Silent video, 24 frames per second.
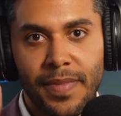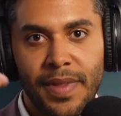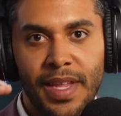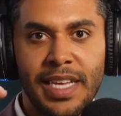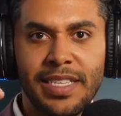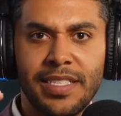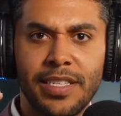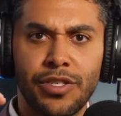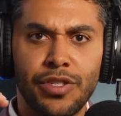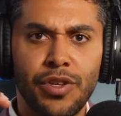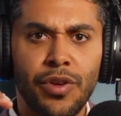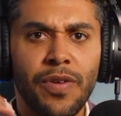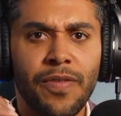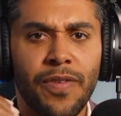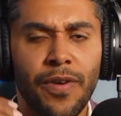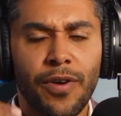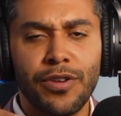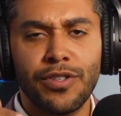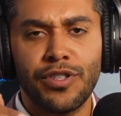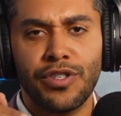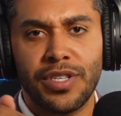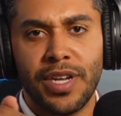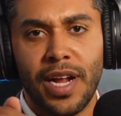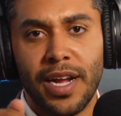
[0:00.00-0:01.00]
He says, you have
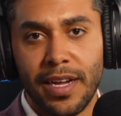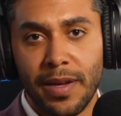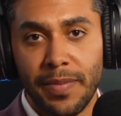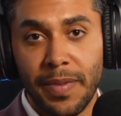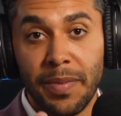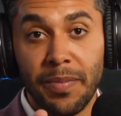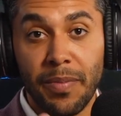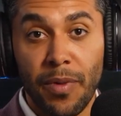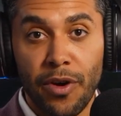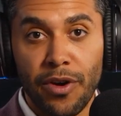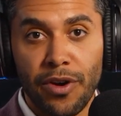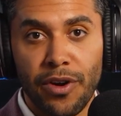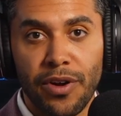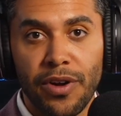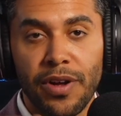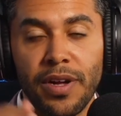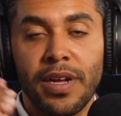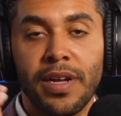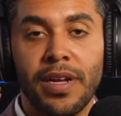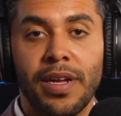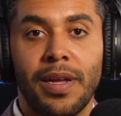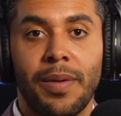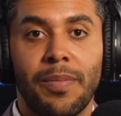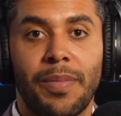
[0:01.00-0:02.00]
heard you should not commit murder,
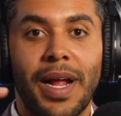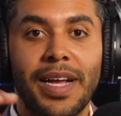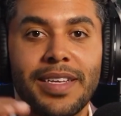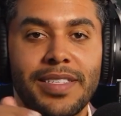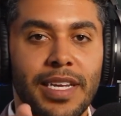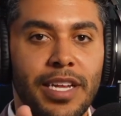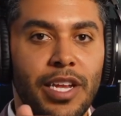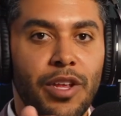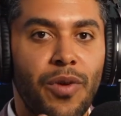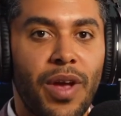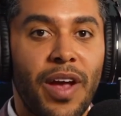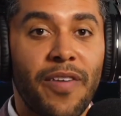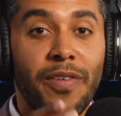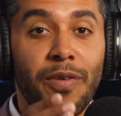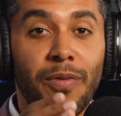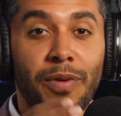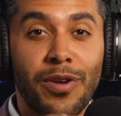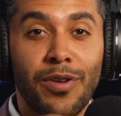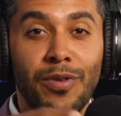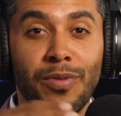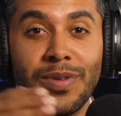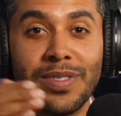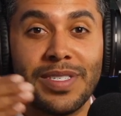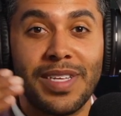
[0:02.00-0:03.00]
but I say to you,
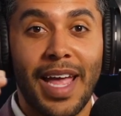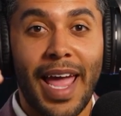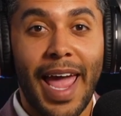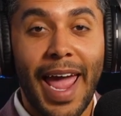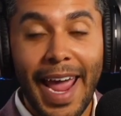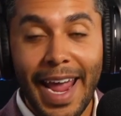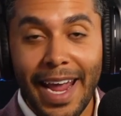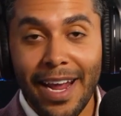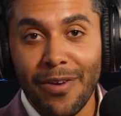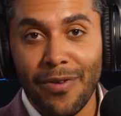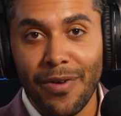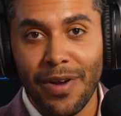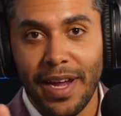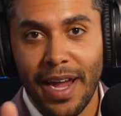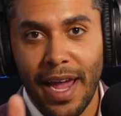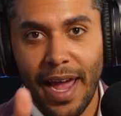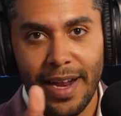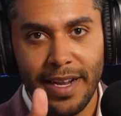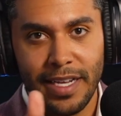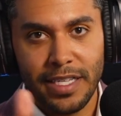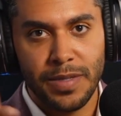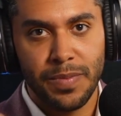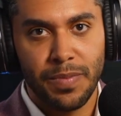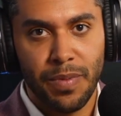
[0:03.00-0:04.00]
everyone who is angry
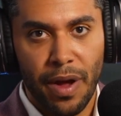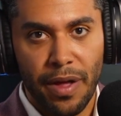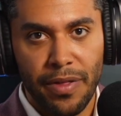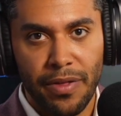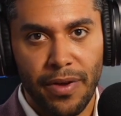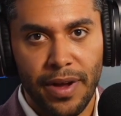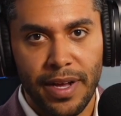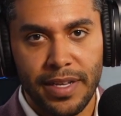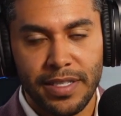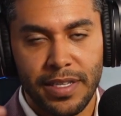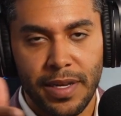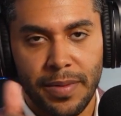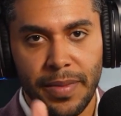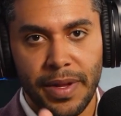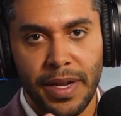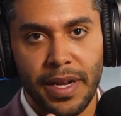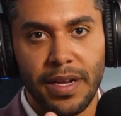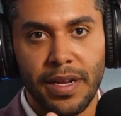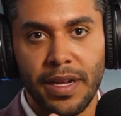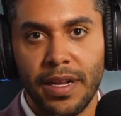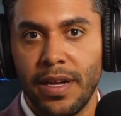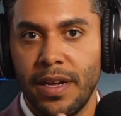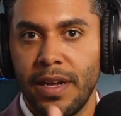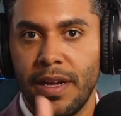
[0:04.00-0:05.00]
at his brother has
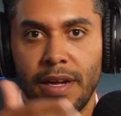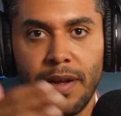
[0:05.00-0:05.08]
committed